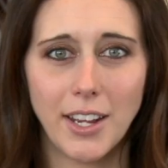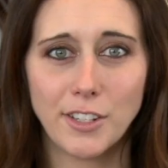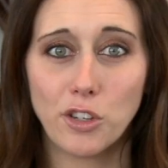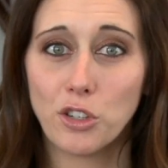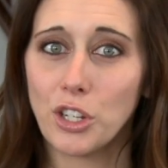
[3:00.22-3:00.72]

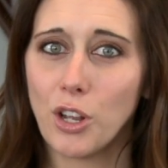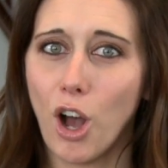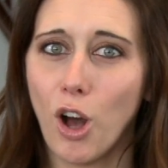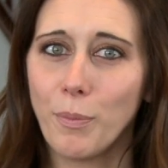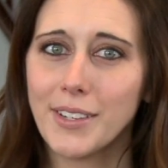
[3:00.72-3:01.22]
nights, you should
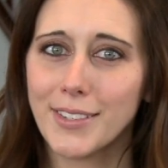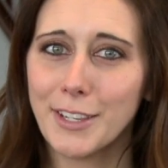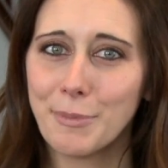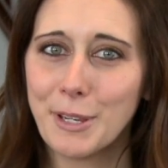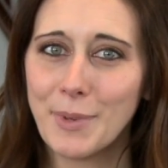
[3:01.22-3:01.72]
all be
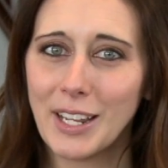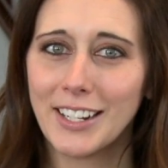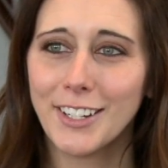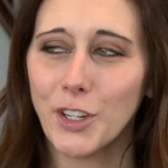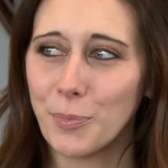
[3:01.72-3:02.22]
sleeping
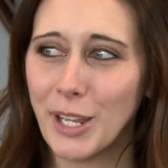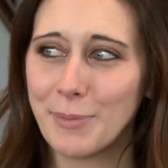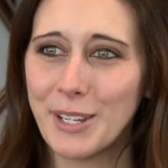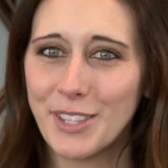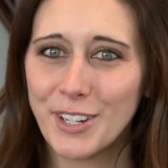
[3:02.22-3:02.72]
better, your
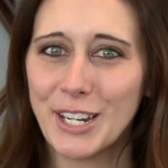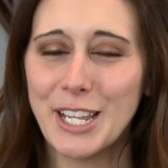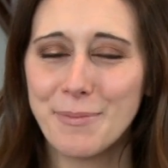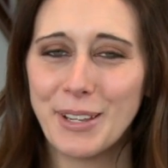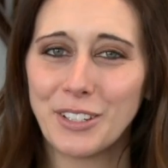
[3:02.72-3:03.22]
baby in the
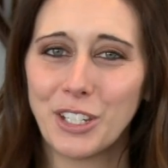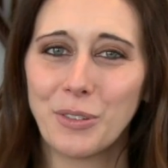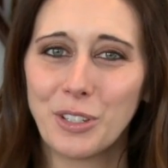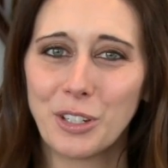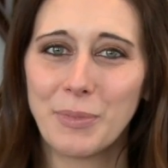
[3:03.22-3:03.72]
crib and
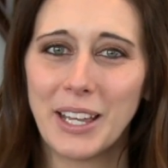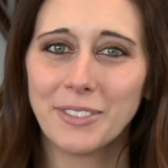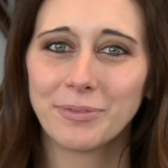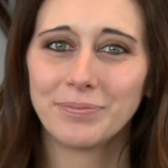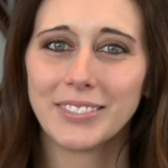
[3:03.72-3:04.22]
you in your
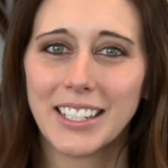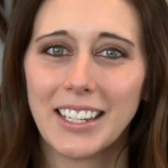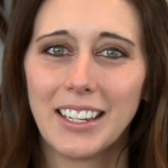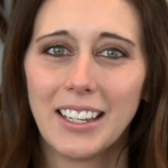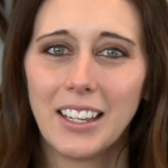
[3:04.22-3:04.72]
bed.
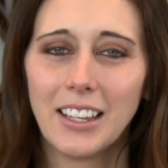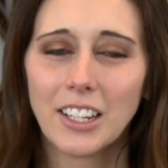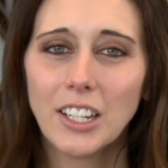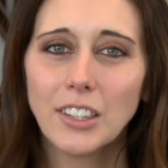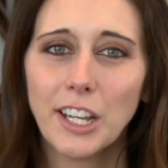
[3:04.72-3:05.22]

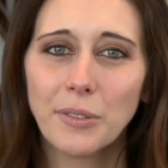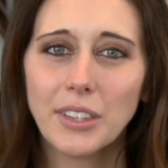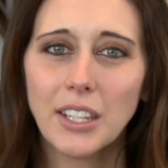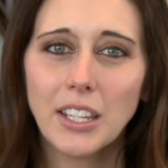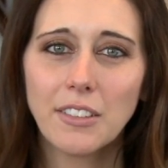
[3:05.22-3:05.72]
Good luck
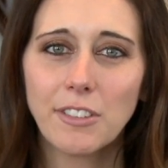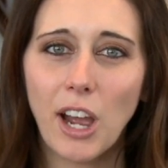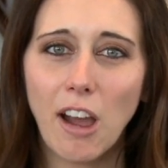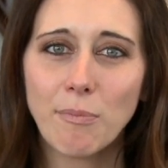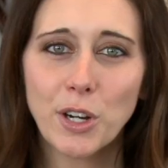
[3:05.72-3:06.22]
with it, and if you
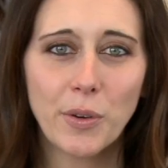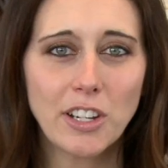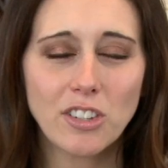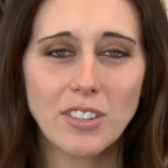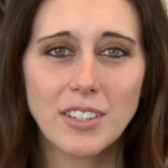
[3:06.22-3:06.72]
have more
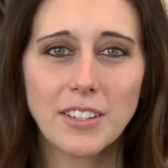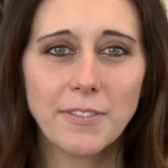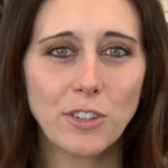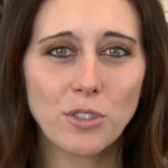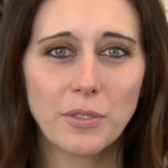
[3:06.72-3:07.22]
questions in the
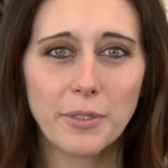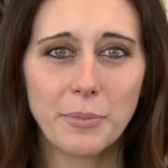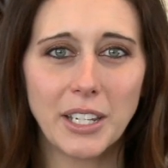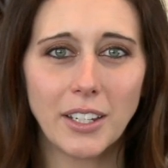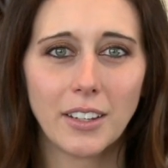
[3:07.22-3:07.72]
future for
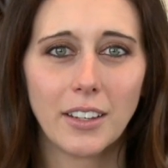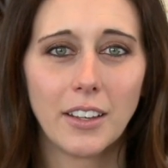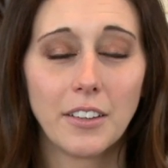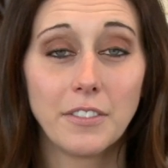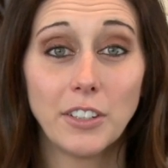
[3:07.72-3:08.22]
me,
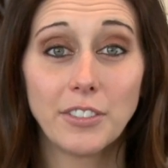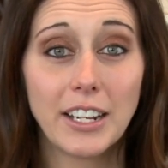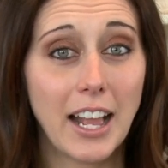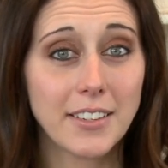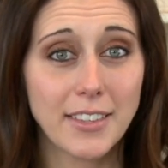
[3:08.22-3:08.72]
feel free
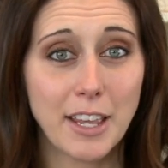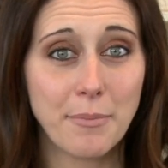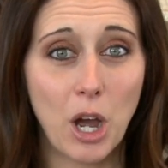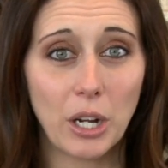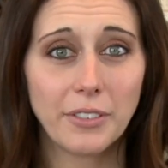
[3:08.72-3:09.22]
to ask
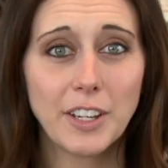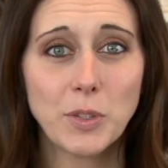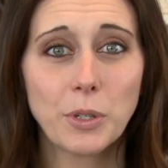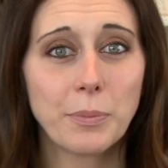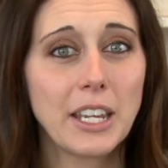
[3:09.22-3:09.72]
them on our
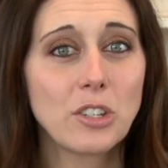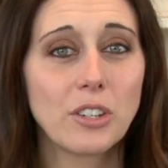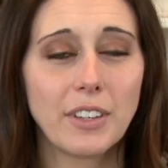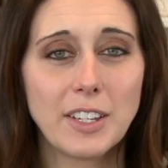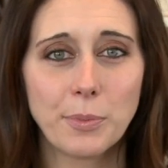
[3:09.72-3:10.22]
Facebook page
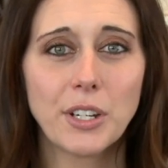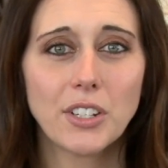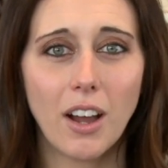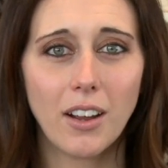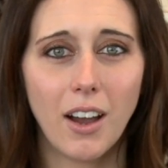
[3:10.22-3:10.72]
at
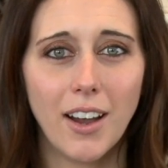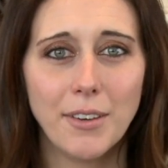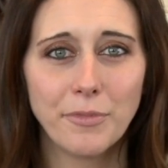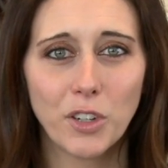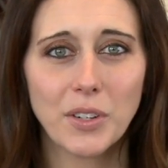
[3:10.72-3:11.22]

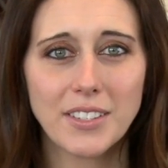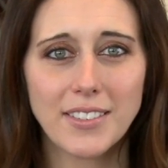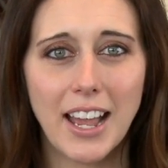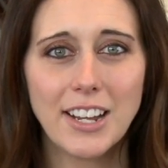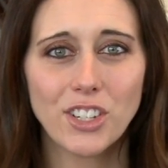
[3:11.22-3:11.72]
facebook.com forward
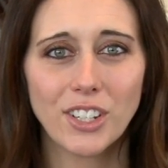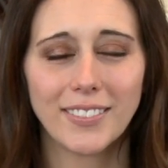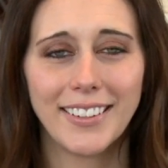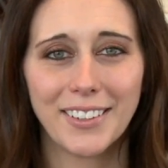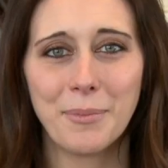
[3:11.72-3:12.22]
slash
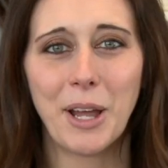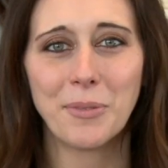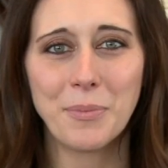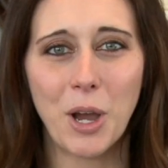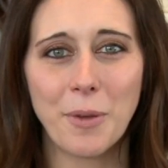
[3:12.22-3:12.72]

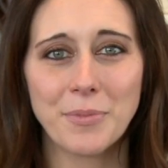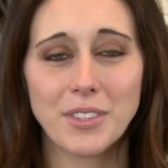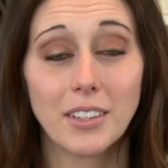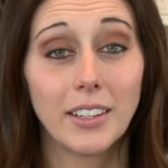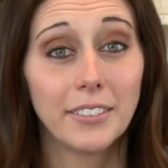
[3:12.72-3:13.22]
Intermountain
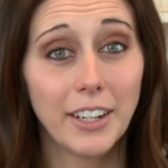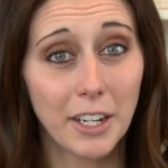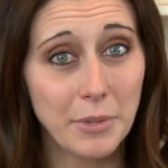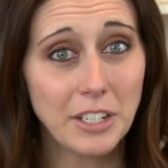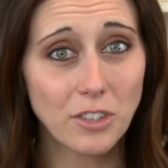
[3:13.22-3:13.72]
Moms, and
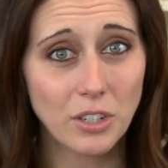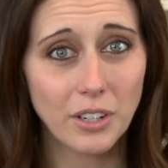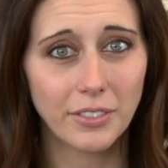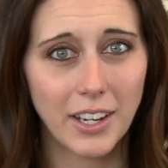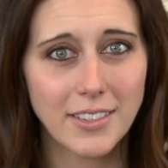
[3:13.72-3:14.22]
recommend us to
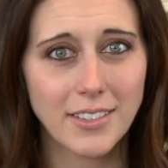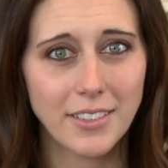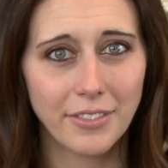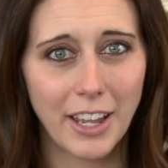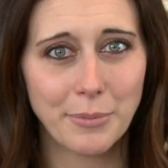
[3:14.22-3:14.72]
your friends
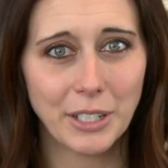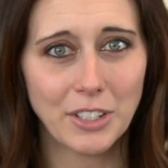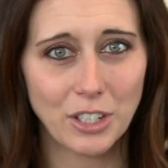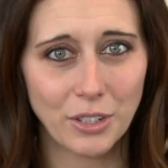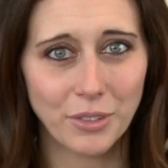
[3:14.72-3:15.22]
and family
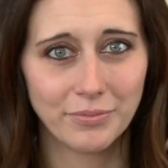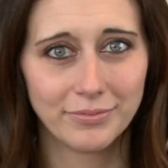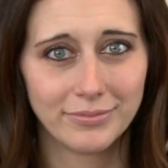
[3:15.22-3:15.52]
too.